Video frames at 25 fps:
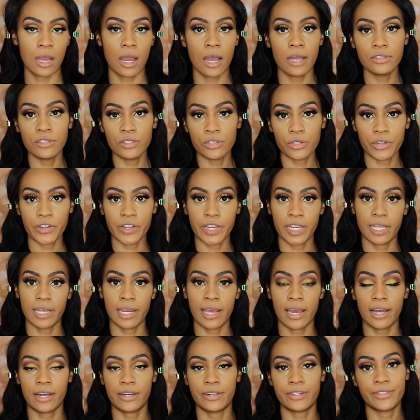Contouring
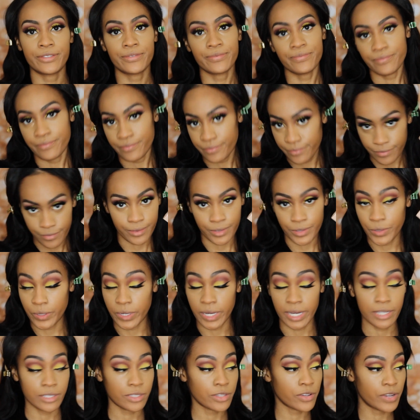now, you
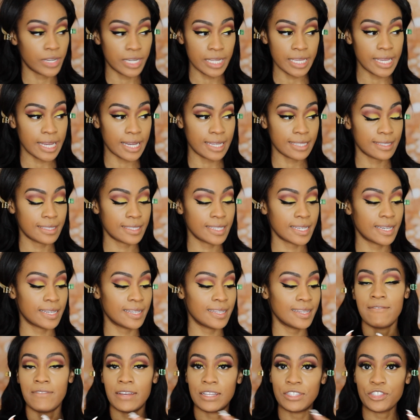guys already guessed
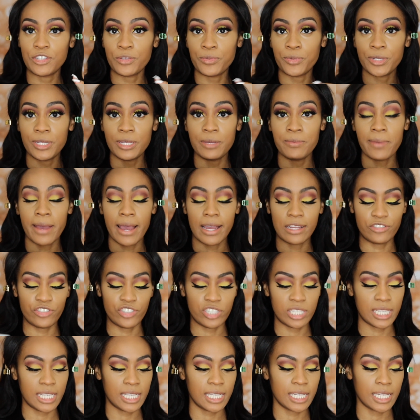it, Fenty Beauty
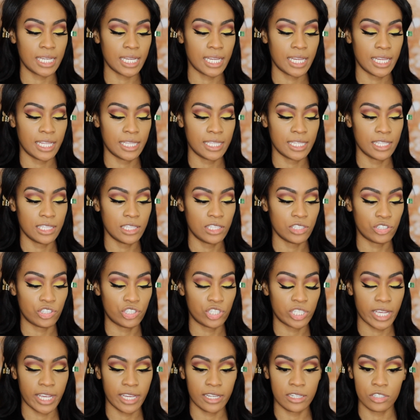Matchstick in the
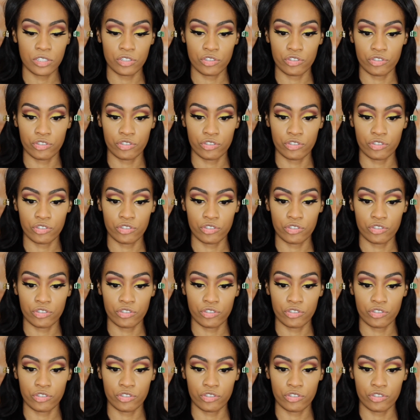shade